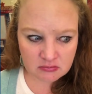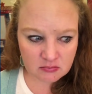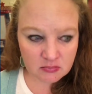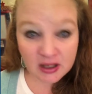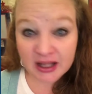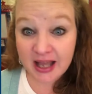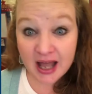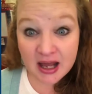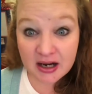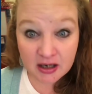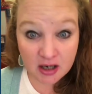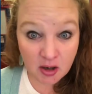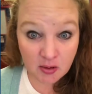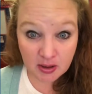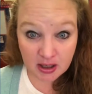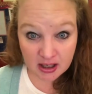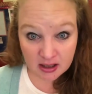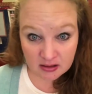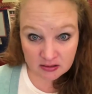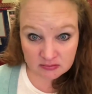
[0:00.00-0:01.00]
Like out of
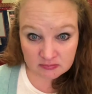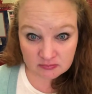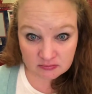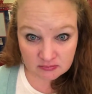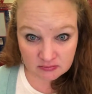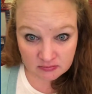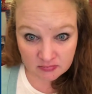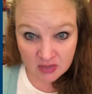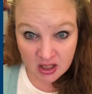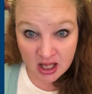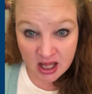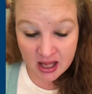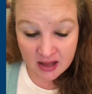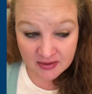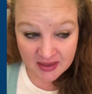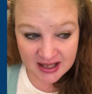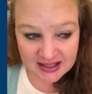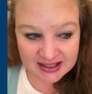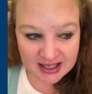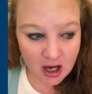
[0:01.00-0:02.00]
nowhere.
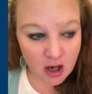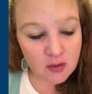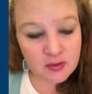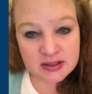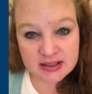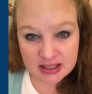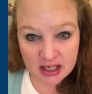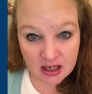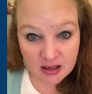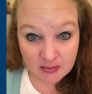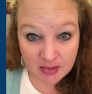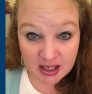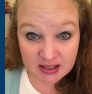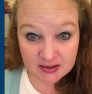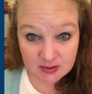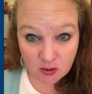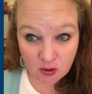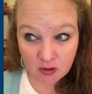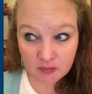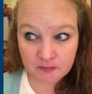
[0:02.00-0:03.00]
That's how it was done at my
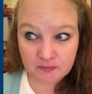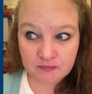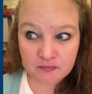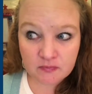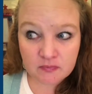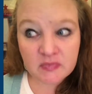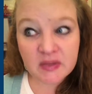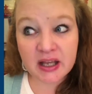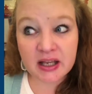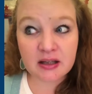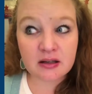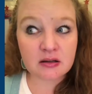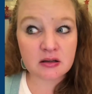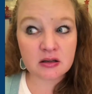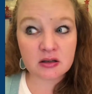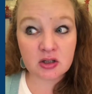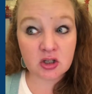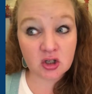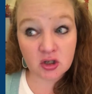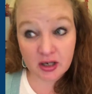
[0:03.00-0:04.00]
school. Like,
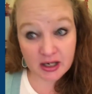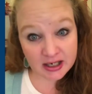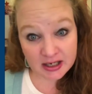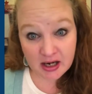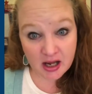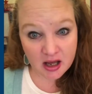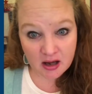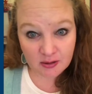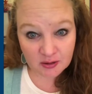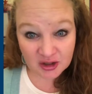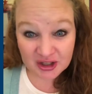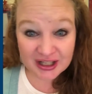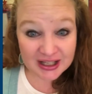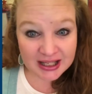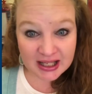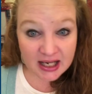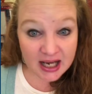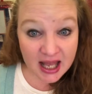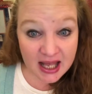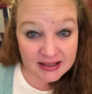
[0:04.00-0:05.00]
you didn't know. You didn't
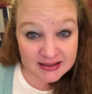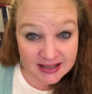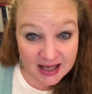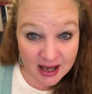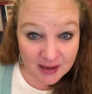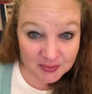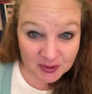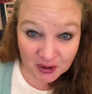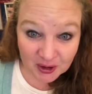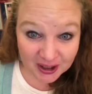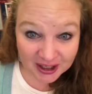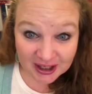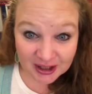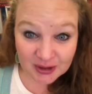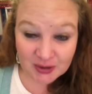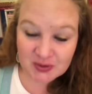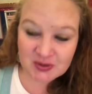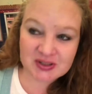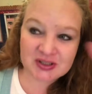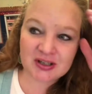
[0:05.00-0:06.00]
get a heads up you were getting a
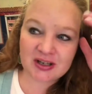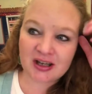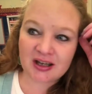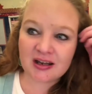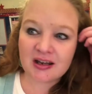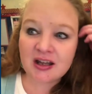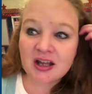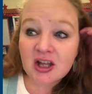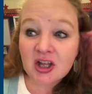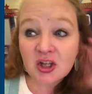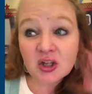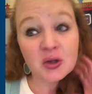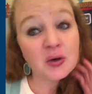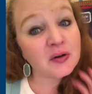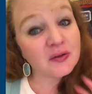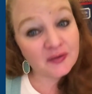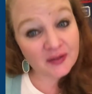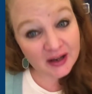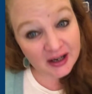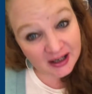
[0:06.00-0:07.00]
new student. You were
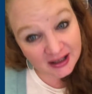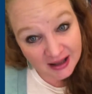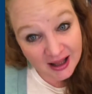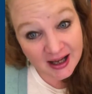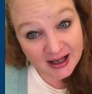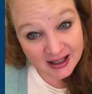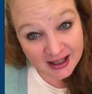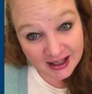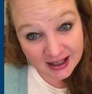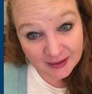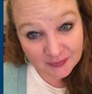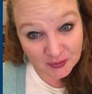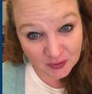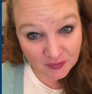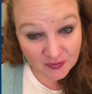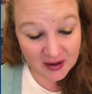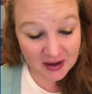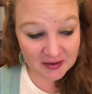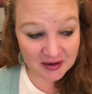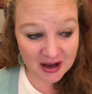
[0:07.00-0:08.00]
very lucky if you
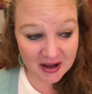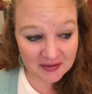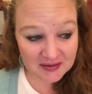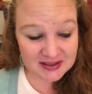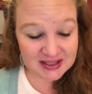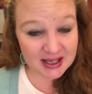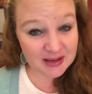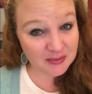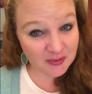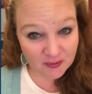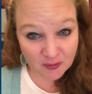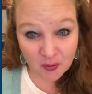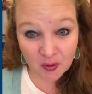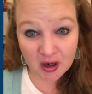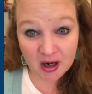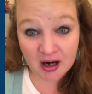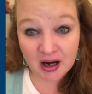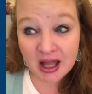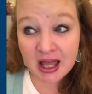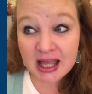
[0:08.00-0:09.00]
found out the day
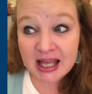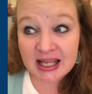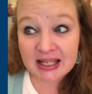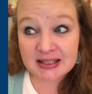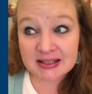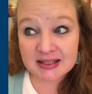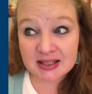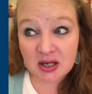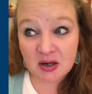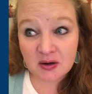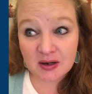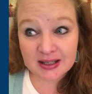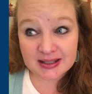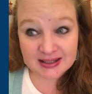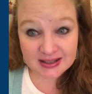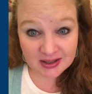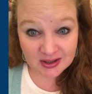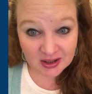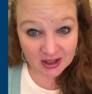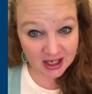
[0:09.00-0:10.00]
before. And so it's
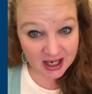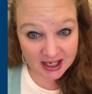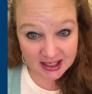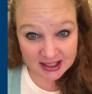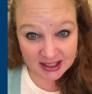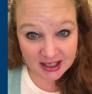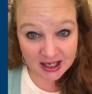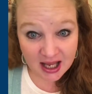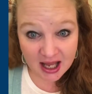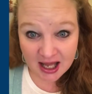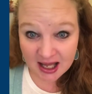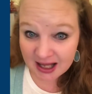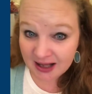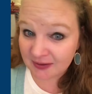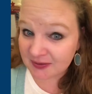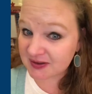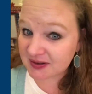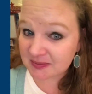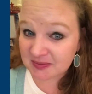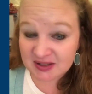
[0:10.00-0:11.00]
a good idea to have
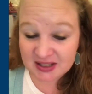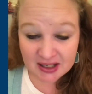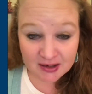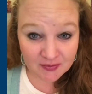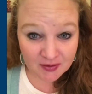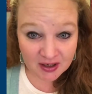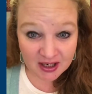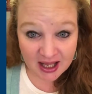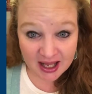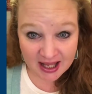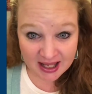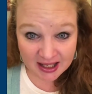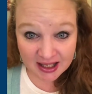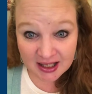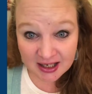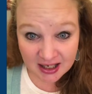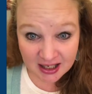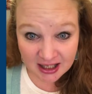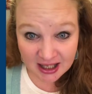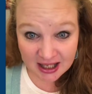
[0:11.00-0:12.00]
some stuff on
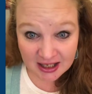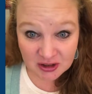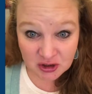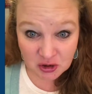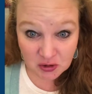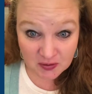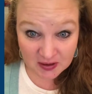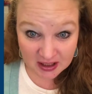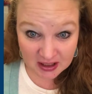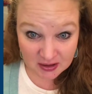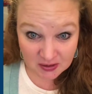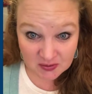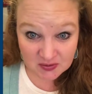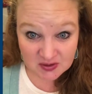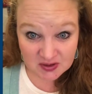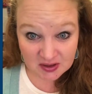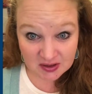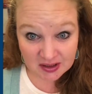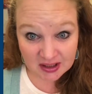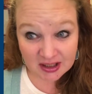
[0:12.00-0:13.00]
hand in case you get a new
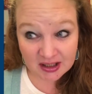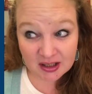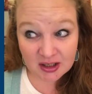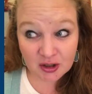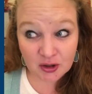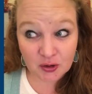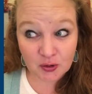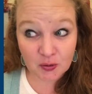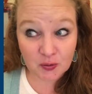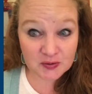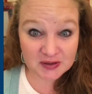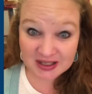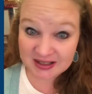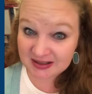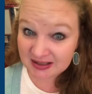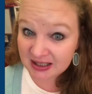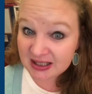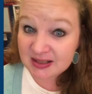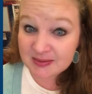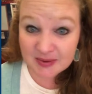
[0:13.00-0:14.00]
student who does
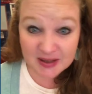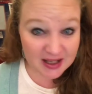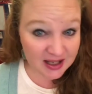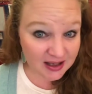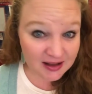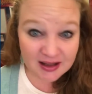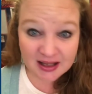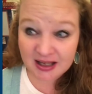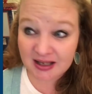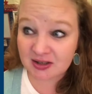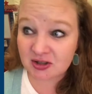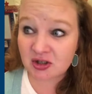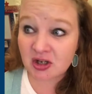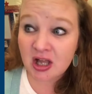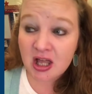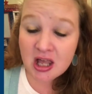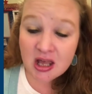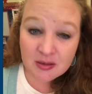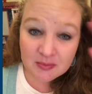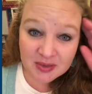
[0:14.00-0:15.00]
not speak English,
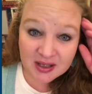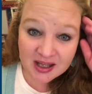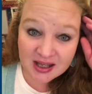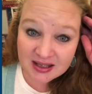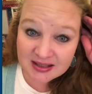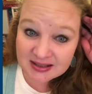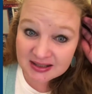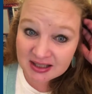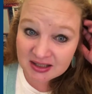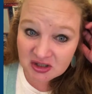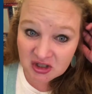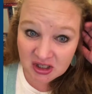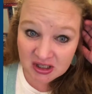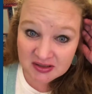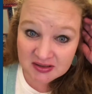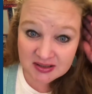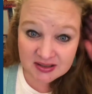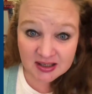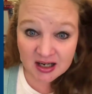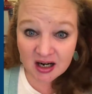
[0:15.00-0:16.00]
because
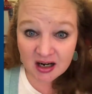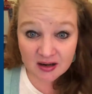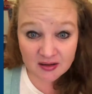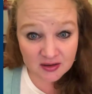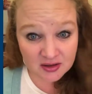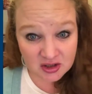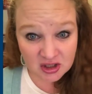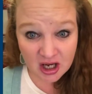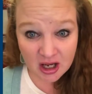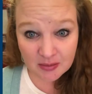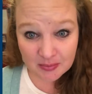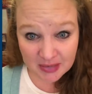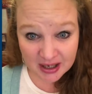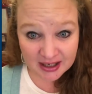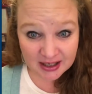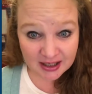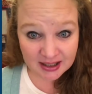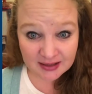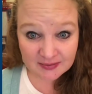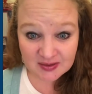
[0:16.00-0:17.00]
chances are the child might
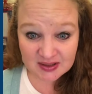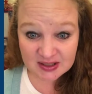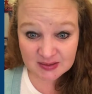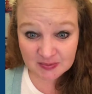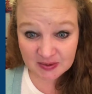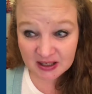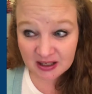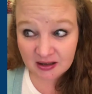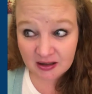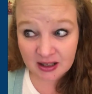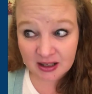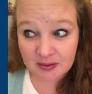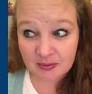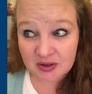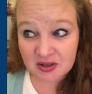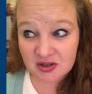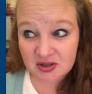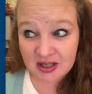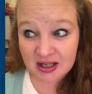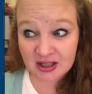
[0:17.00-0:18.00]
not even speak a
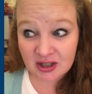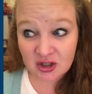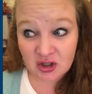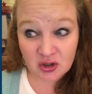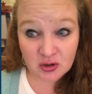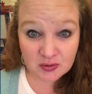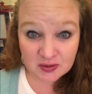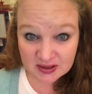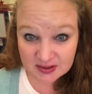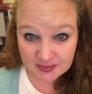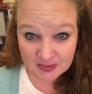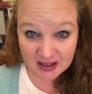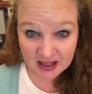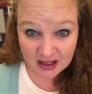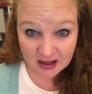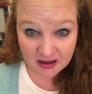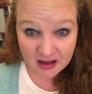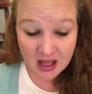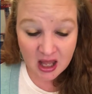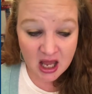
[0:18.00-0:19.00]
language that you
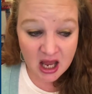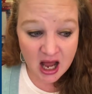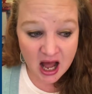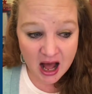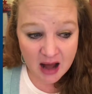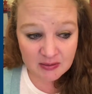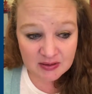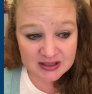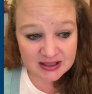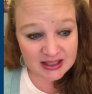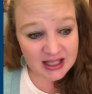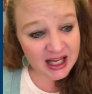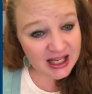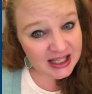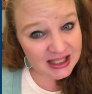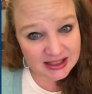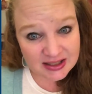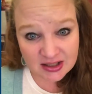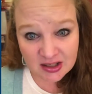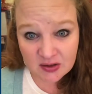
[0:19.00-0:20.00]
speak. I was
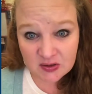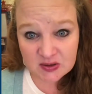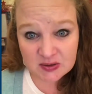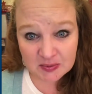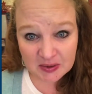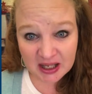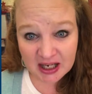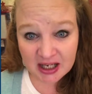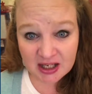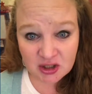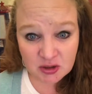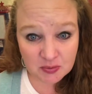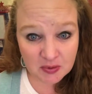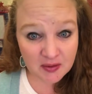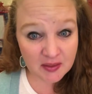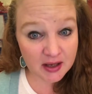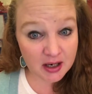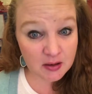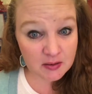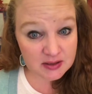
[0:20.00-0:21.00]
lucky to know Spanish, but
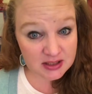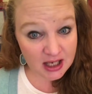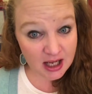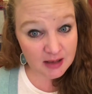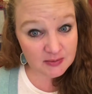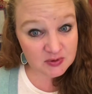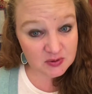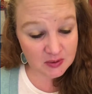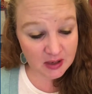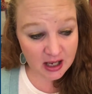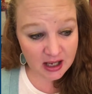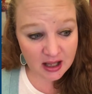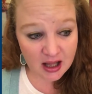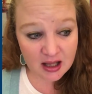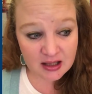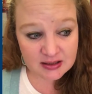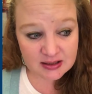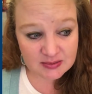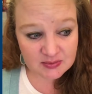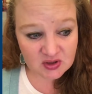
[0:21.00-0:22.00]
there were times when I
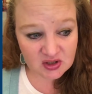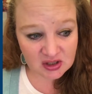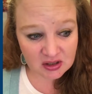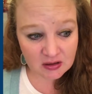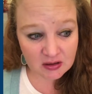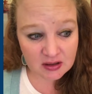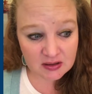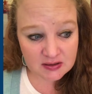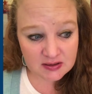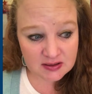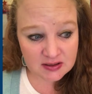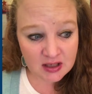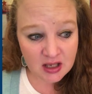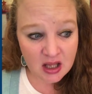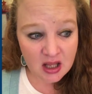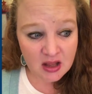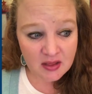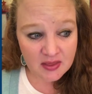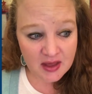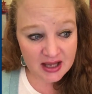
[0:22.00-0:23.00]
got some students
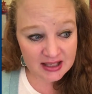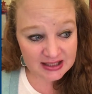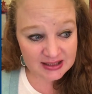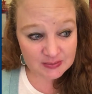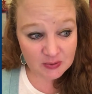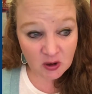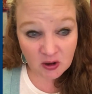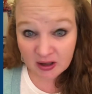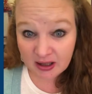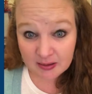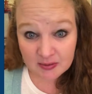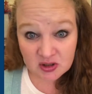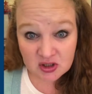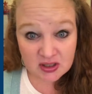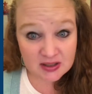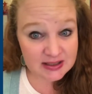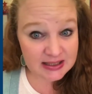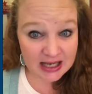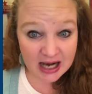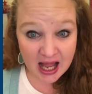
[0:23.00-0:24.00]
that spoke
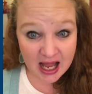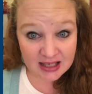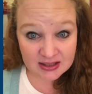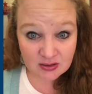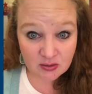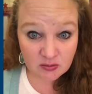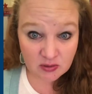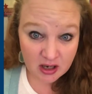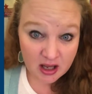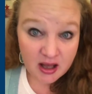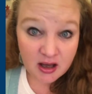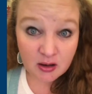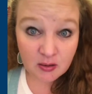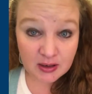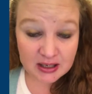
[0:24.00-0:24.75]
languages that I don't know.